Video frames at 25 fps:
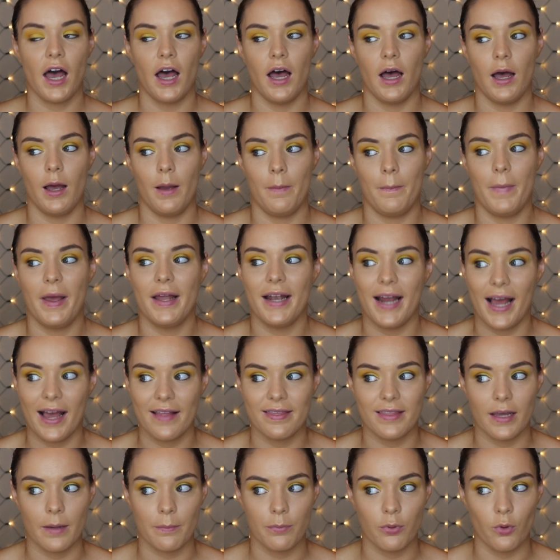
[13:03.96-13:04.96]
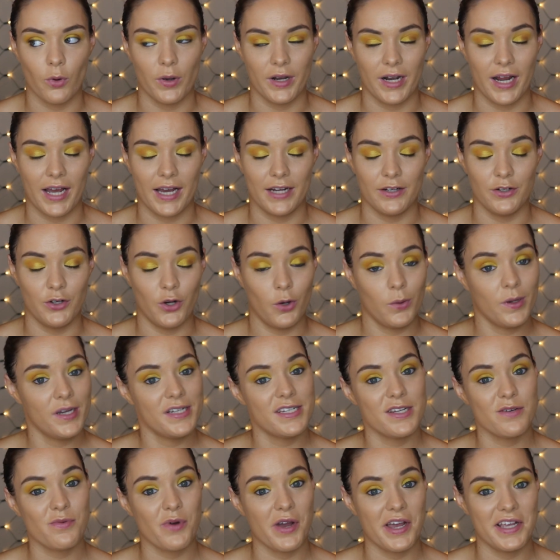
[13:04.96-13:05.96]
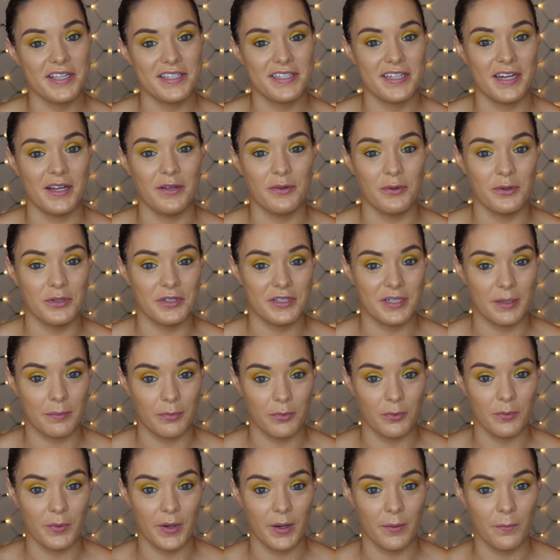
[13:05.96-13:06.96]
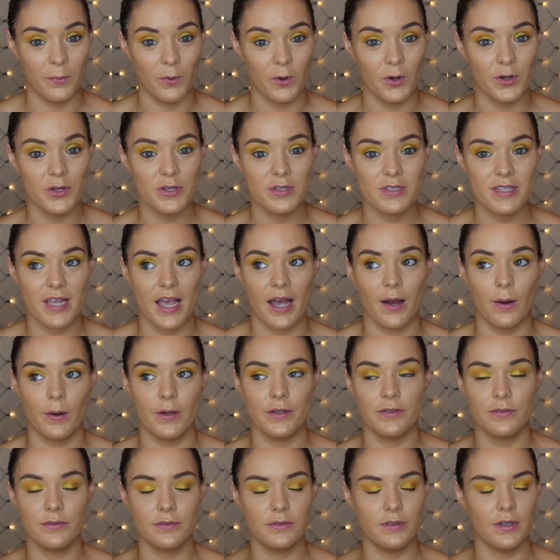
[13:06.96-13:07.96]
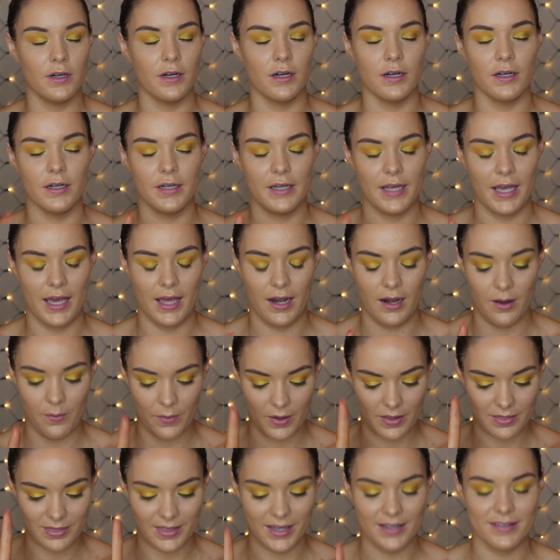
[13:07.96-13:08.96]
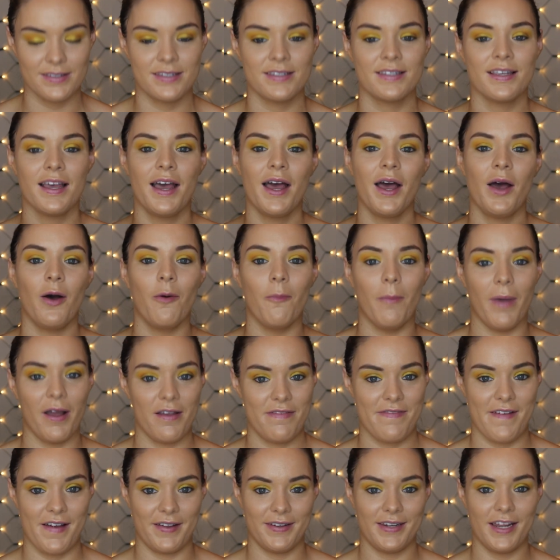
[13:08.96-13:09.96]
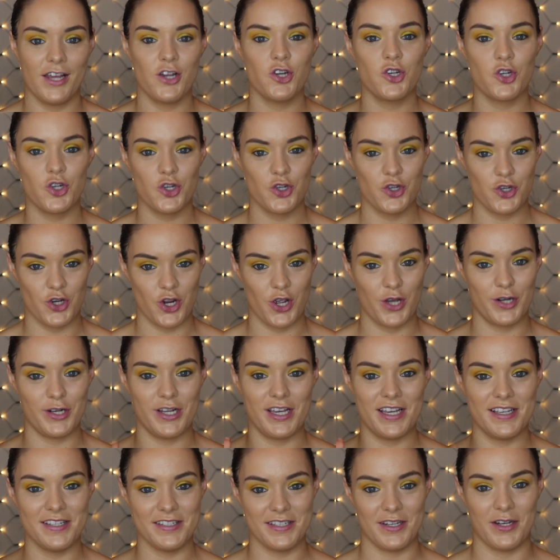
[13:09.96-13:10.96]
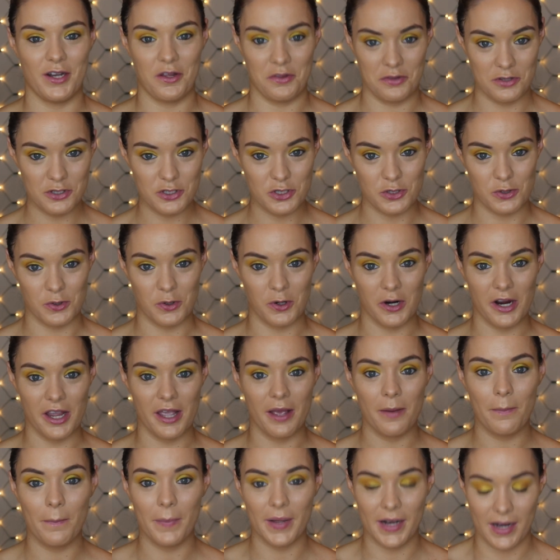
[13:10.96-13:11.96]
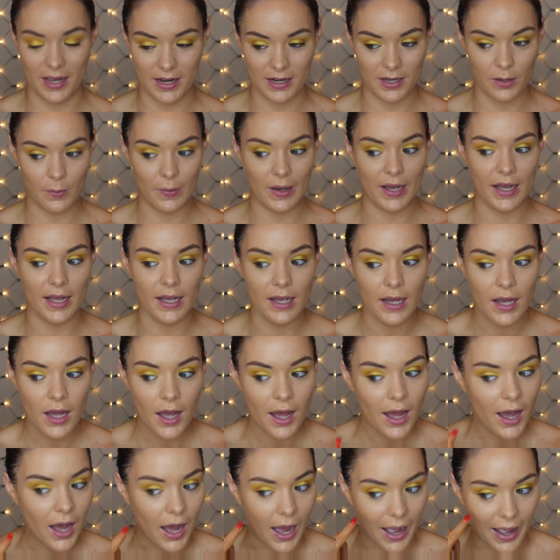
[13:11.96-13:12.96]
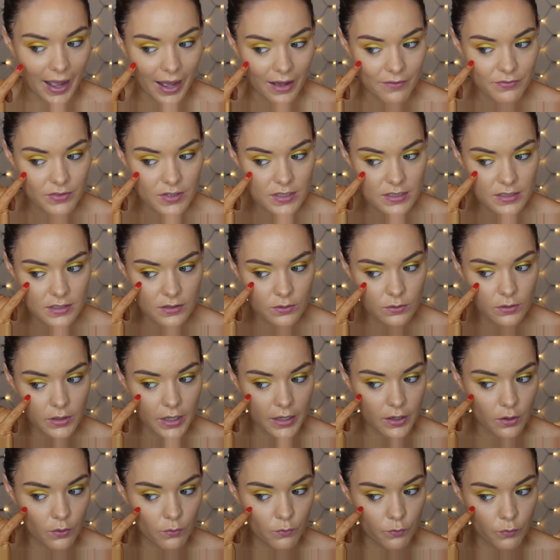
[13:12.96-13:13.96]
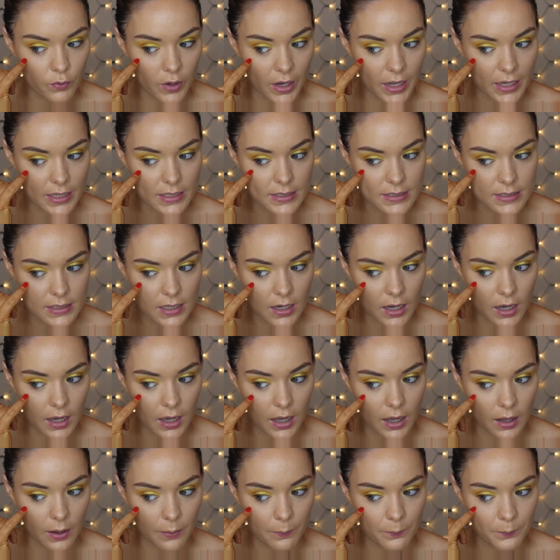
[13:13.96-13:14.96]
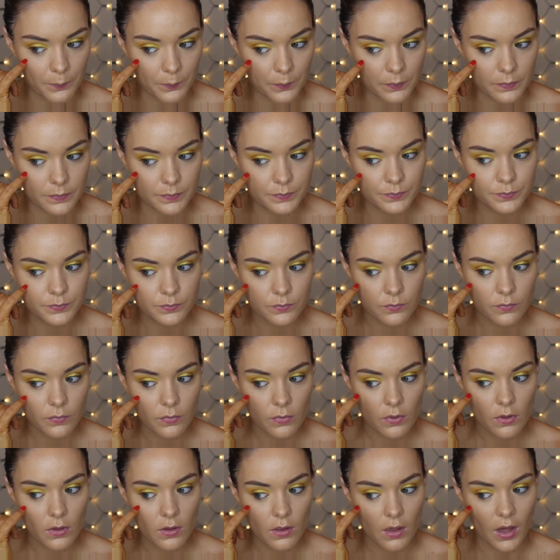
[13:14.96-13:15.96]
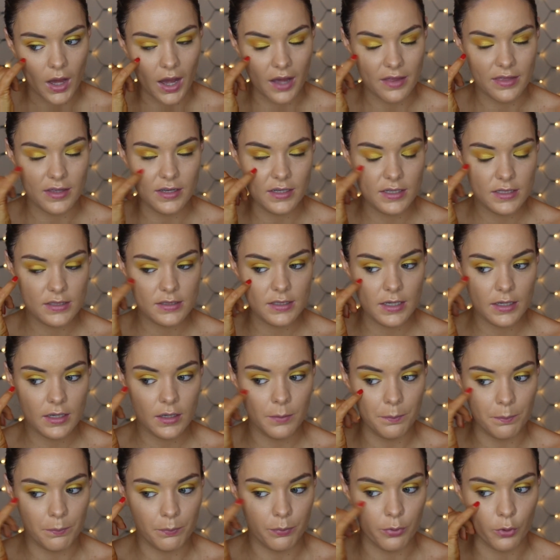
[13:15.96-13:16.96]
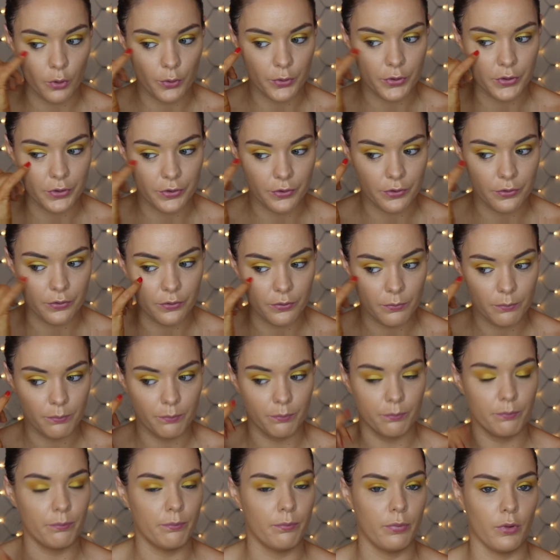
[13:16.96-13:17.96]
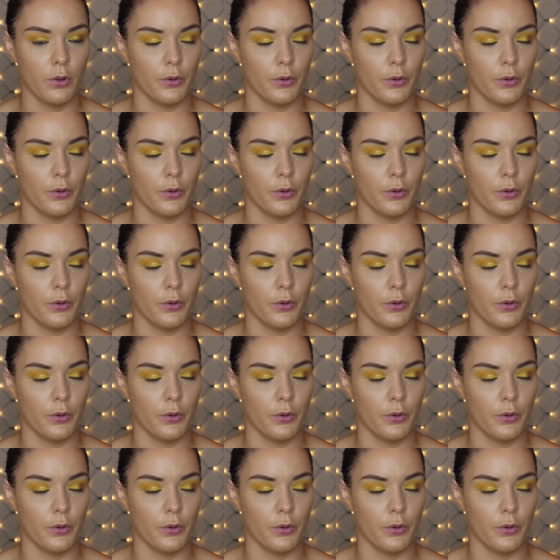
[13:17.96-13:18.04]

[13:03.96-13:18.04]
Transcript: And at that point I had no idea what Estee Lauder Double Wear was, anyway, that's my foundation journey is another story. But anyway, I have this little like red, I think it's like a broken